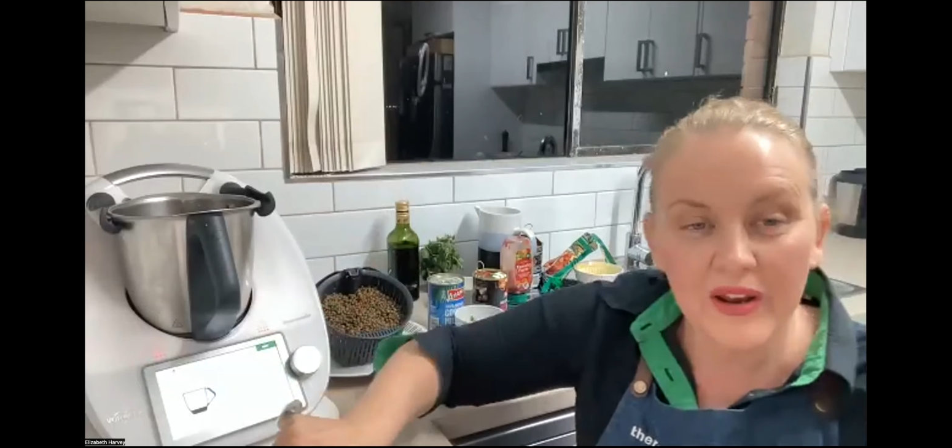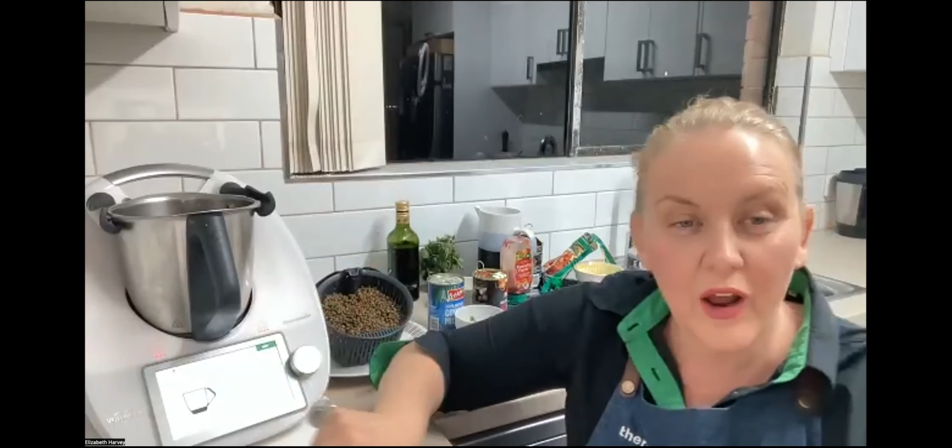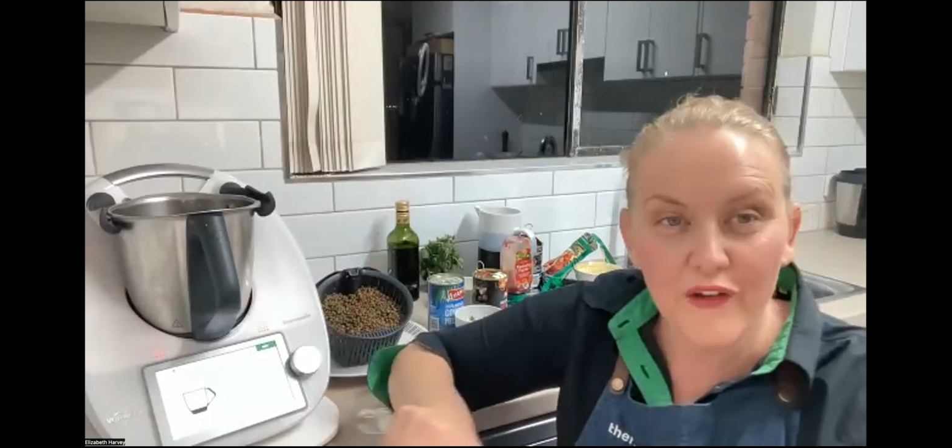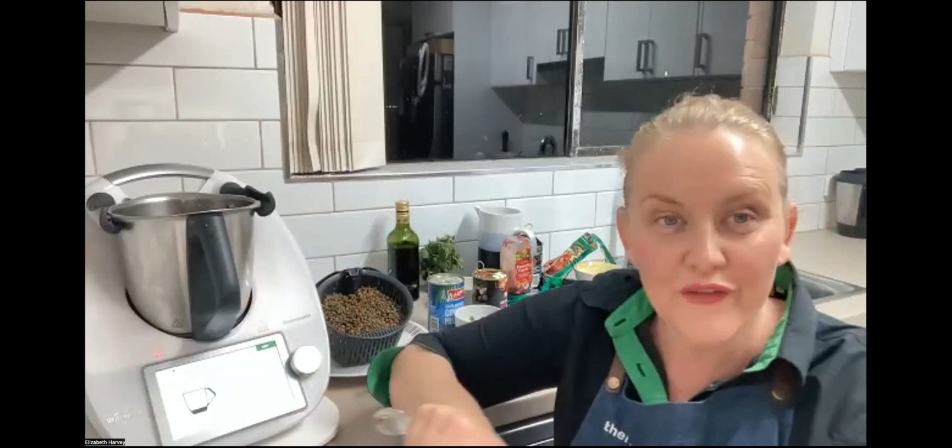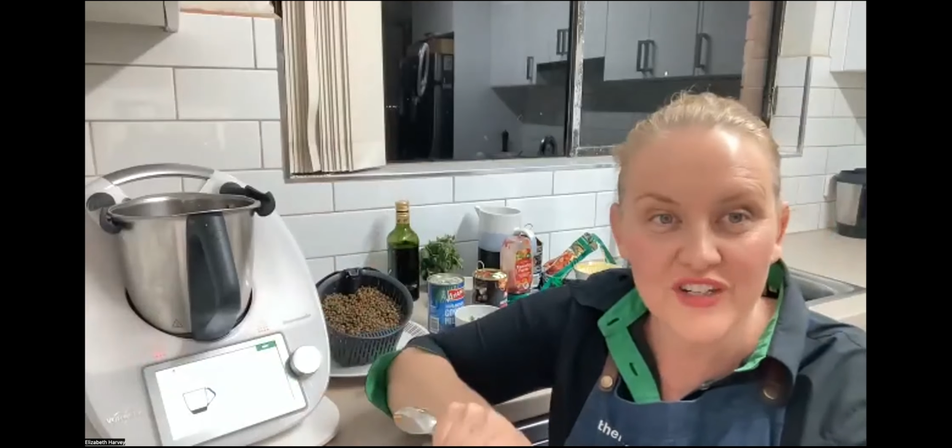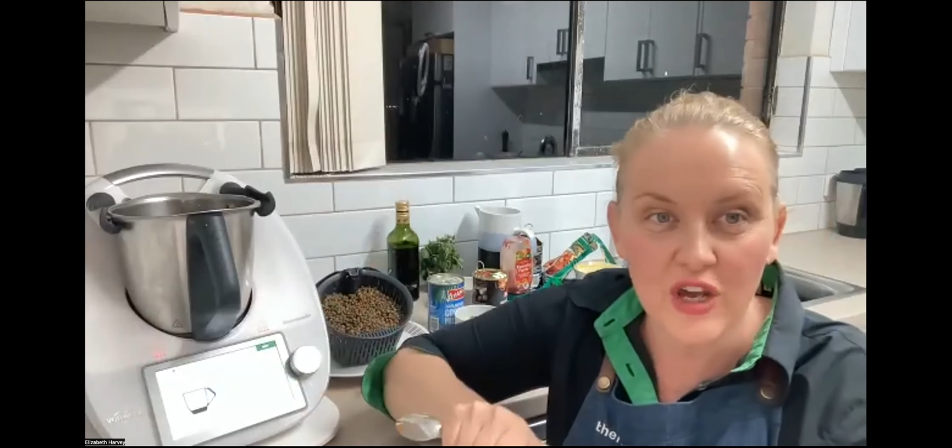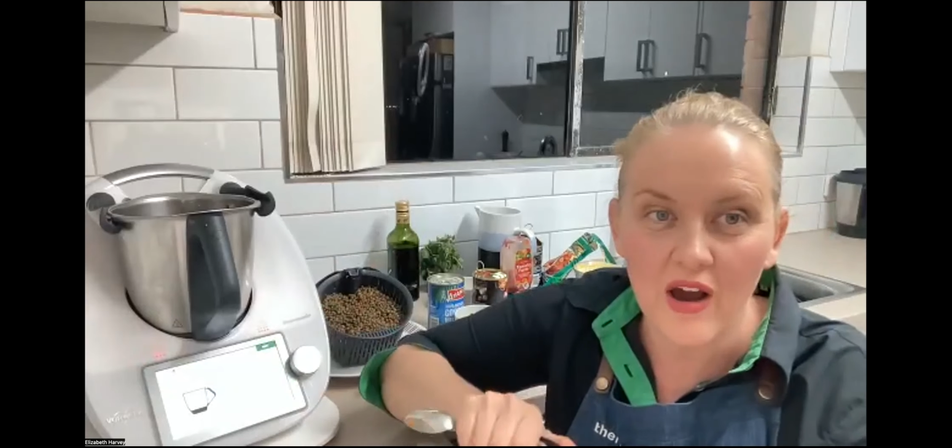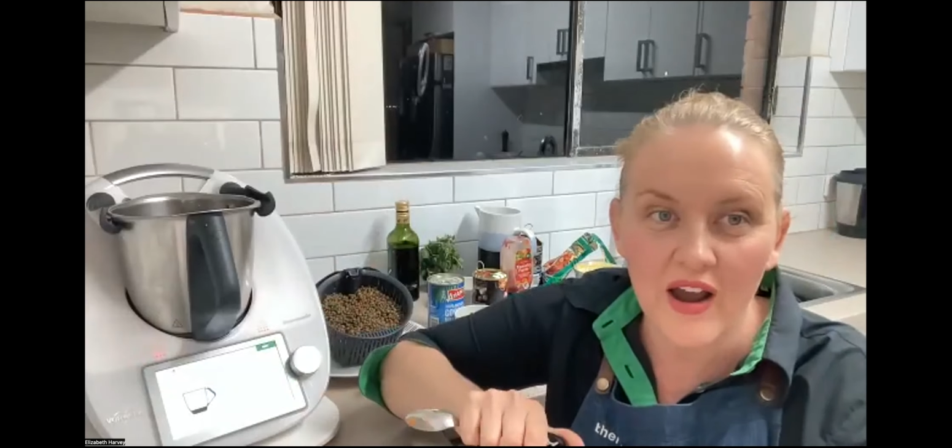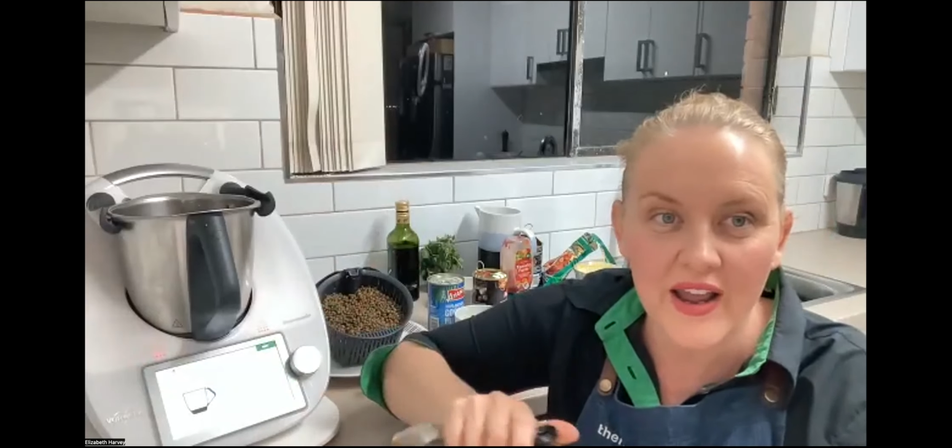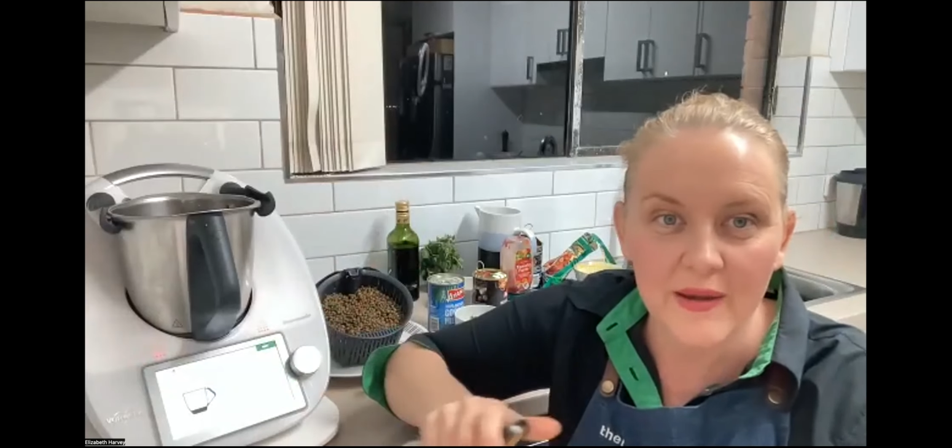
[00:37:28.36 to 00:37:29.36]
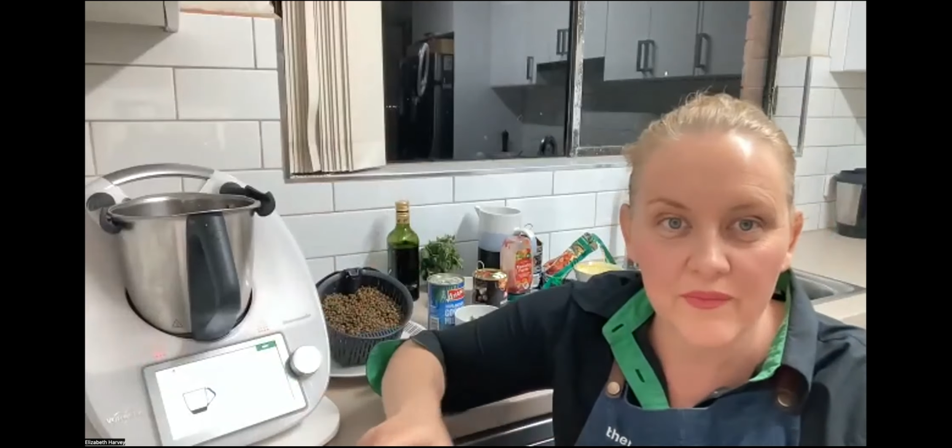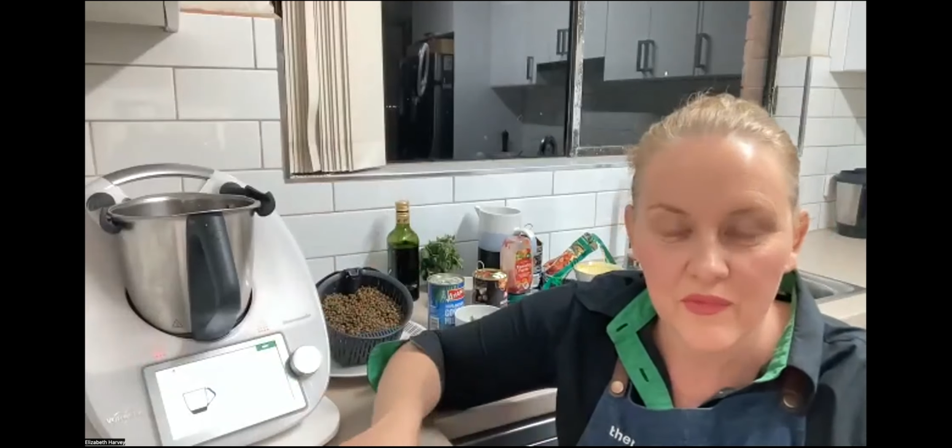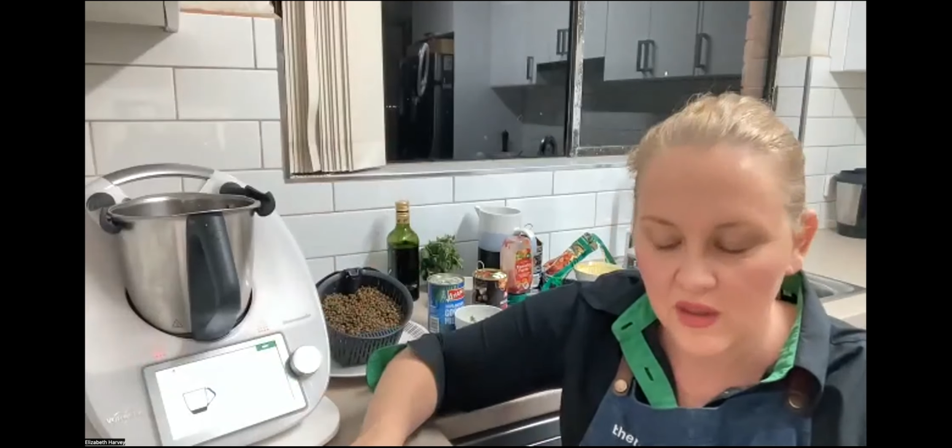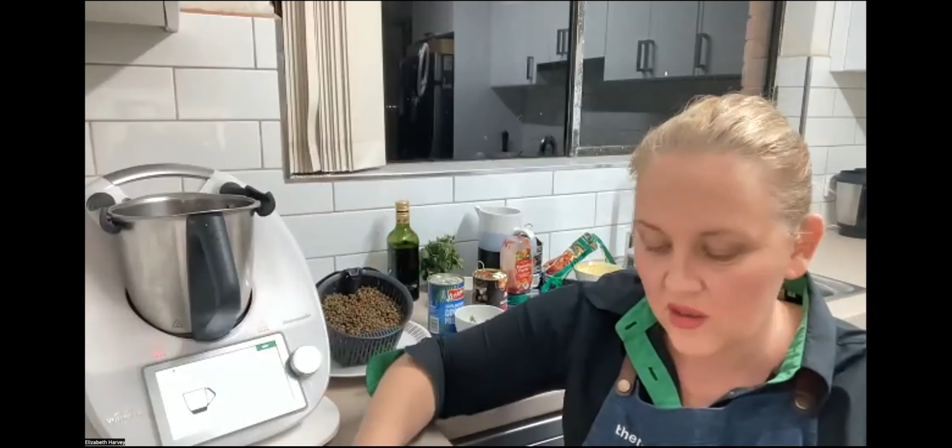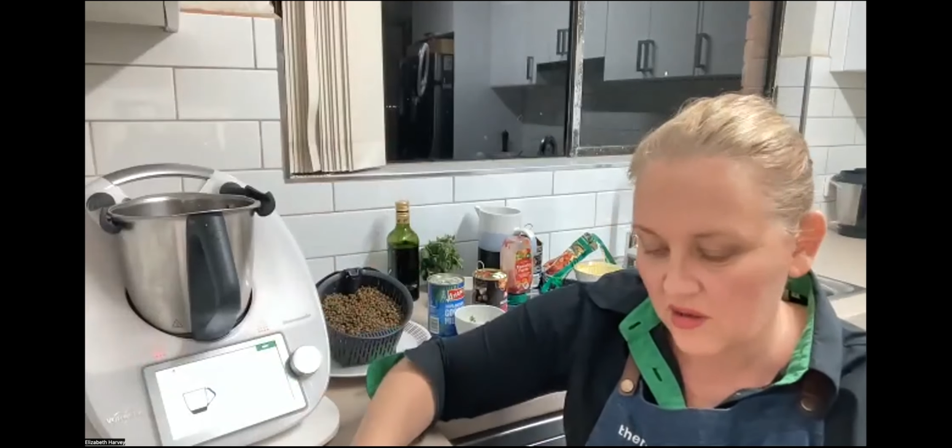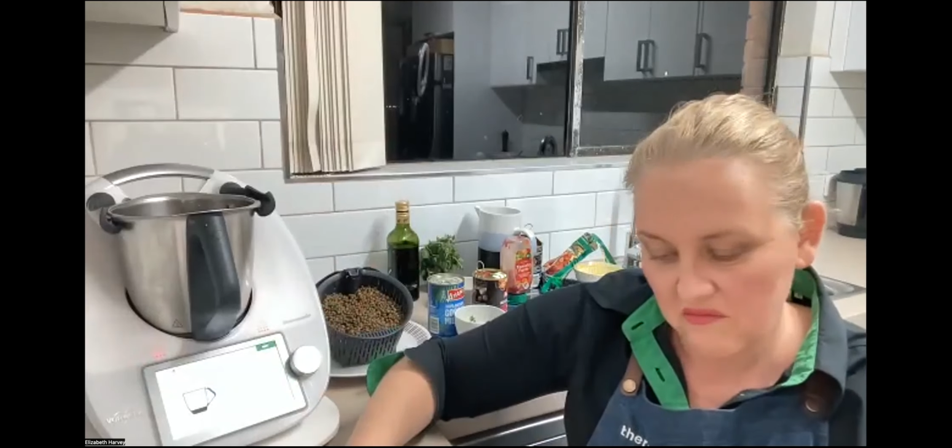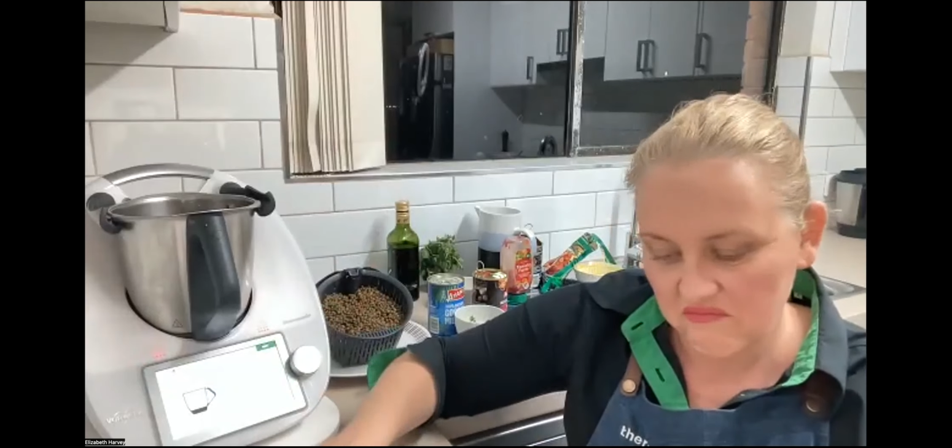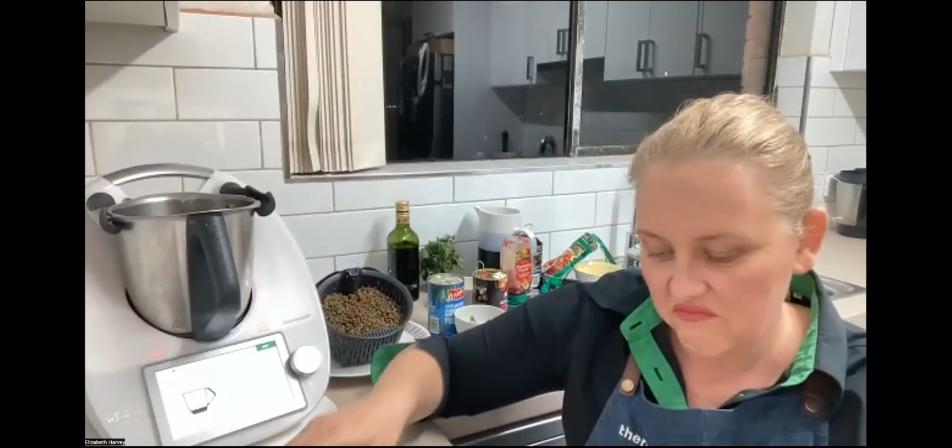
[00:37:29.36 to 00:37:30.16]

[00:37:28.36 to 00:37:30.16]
but over time, it